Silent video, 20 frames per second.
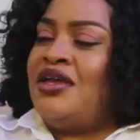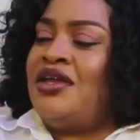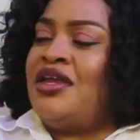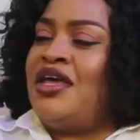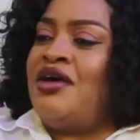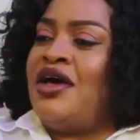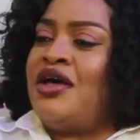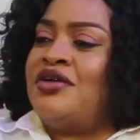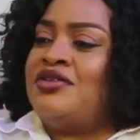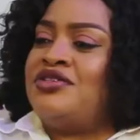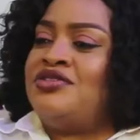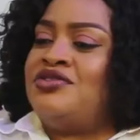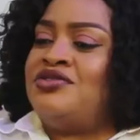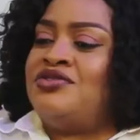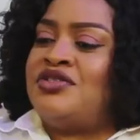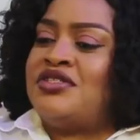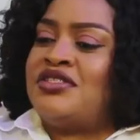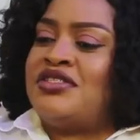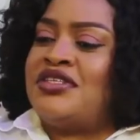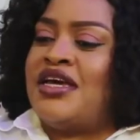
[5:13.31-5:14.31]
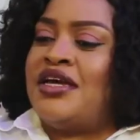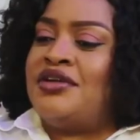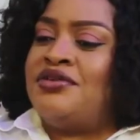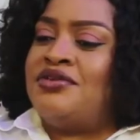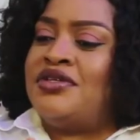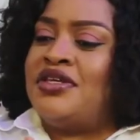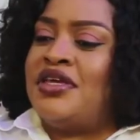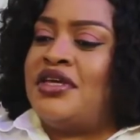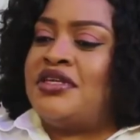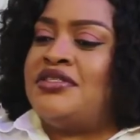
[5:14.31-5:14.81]
Now, how did you decide
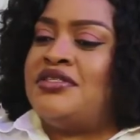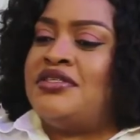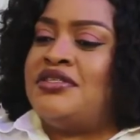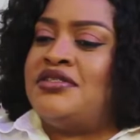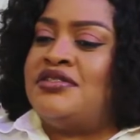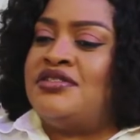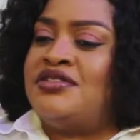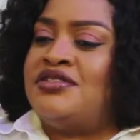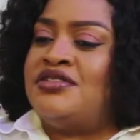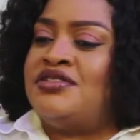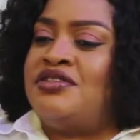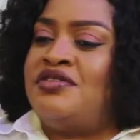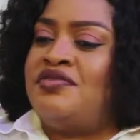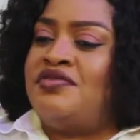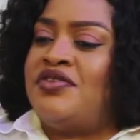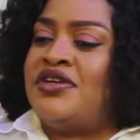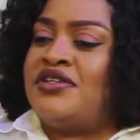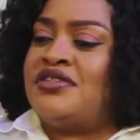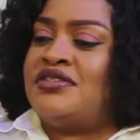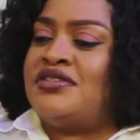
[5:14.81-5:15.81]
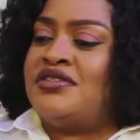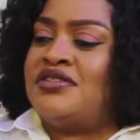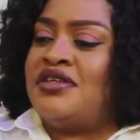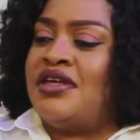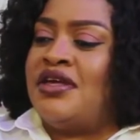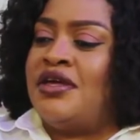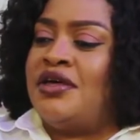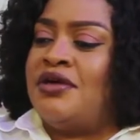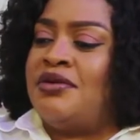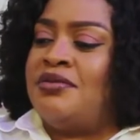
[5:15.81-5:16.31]
on getting the different
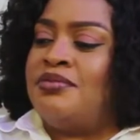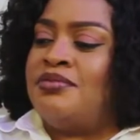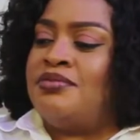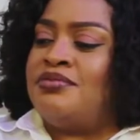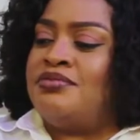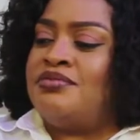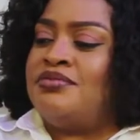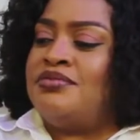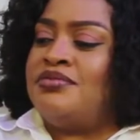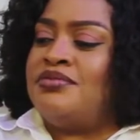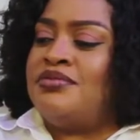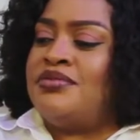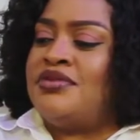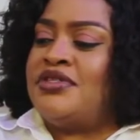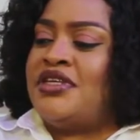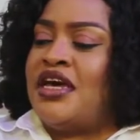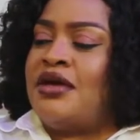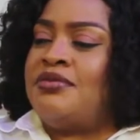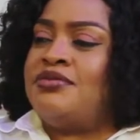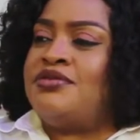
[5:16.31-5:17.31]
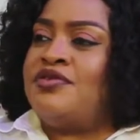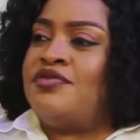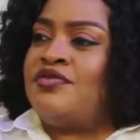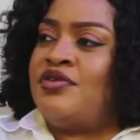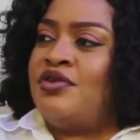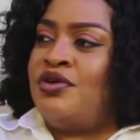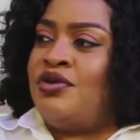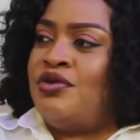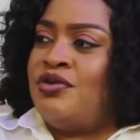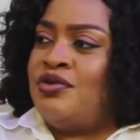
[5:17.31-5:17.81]
um, types of
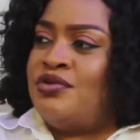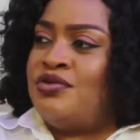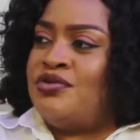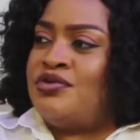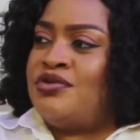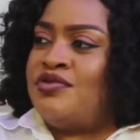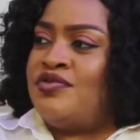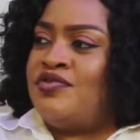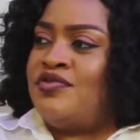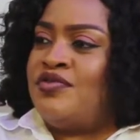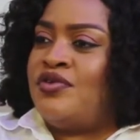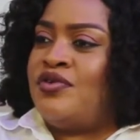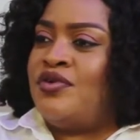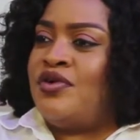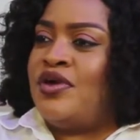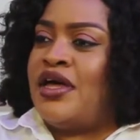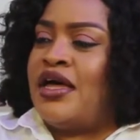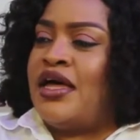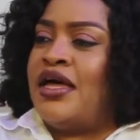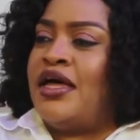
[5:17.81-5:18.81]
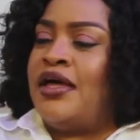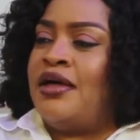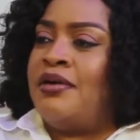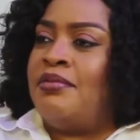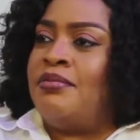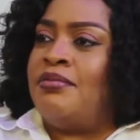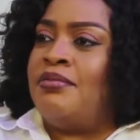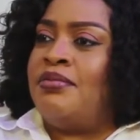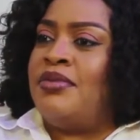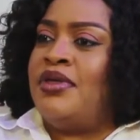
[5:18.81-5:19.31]
clothes, for
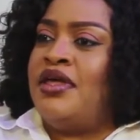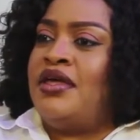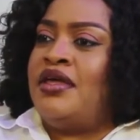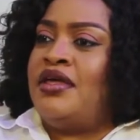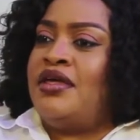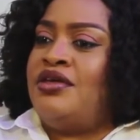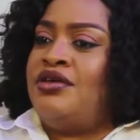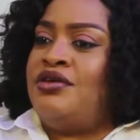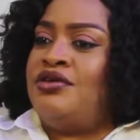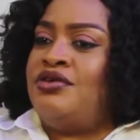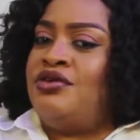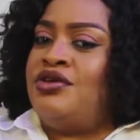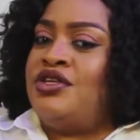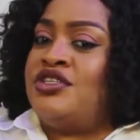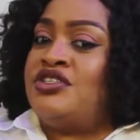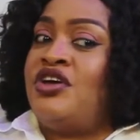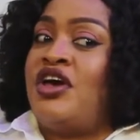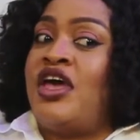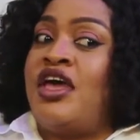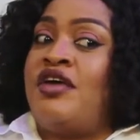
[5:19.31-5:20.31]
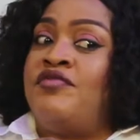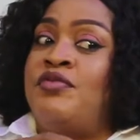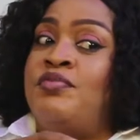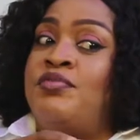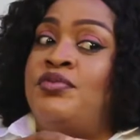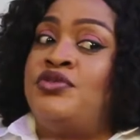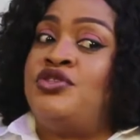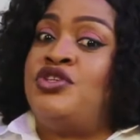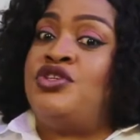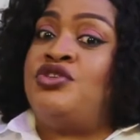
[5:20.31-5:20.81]
um, you know, it's not every
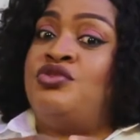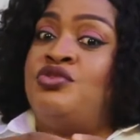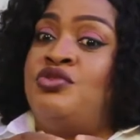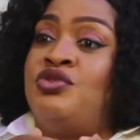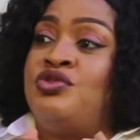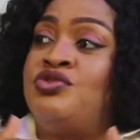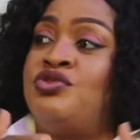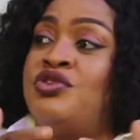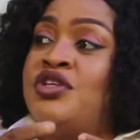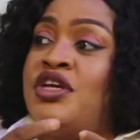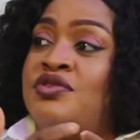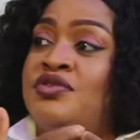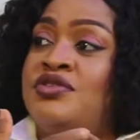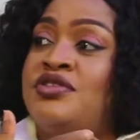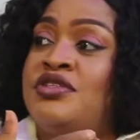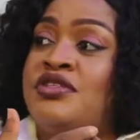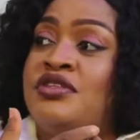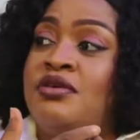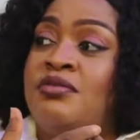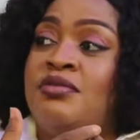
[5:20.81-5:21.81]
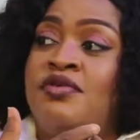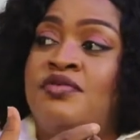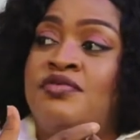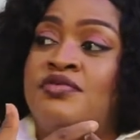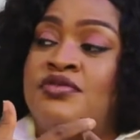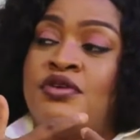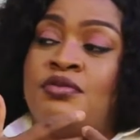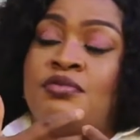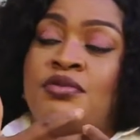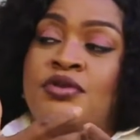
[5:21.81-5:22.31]
boutique you go to that you see some of,
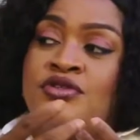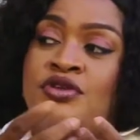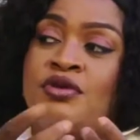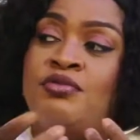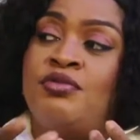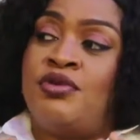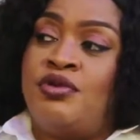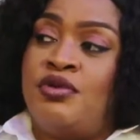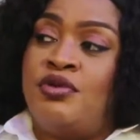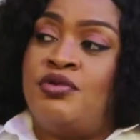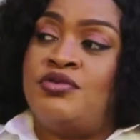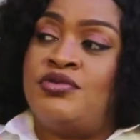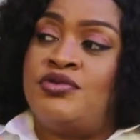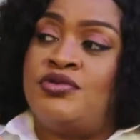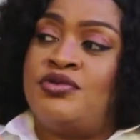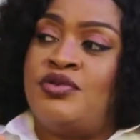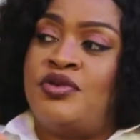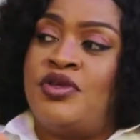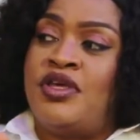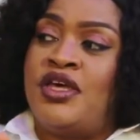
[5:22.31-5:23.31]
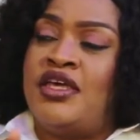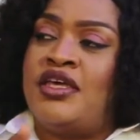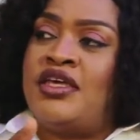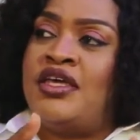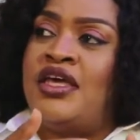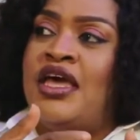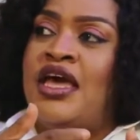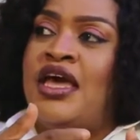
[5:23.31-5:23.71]
some some clothes. Okay,